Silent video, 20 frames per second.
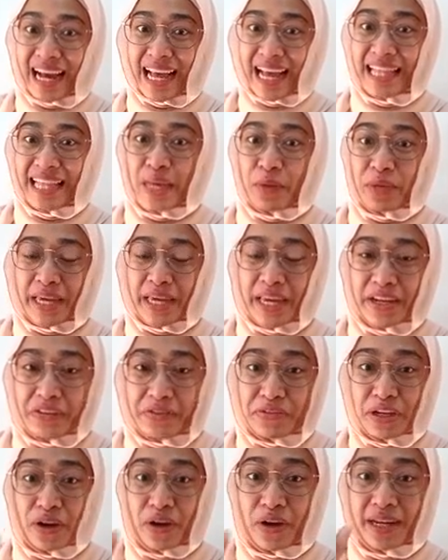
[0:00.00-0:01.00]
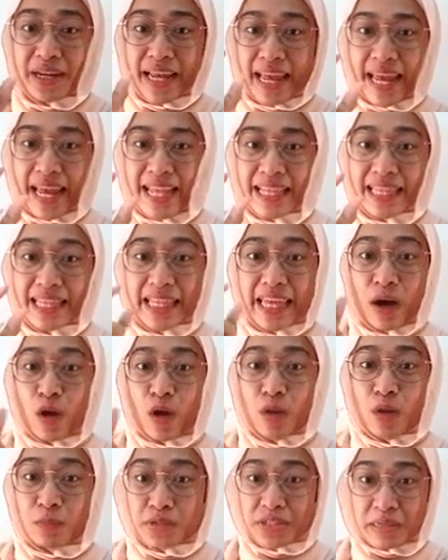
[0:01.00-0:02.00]
that we can agree on, and they're
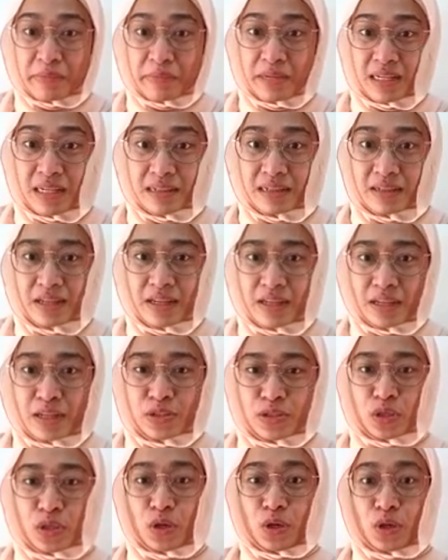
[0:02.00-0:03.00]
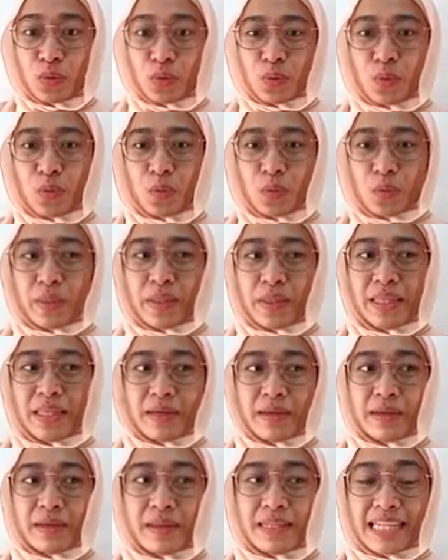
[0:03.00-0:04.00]
almost similar. So
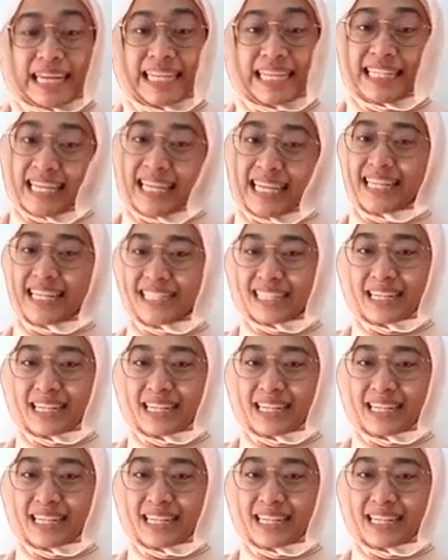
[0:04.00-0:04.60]
the 19th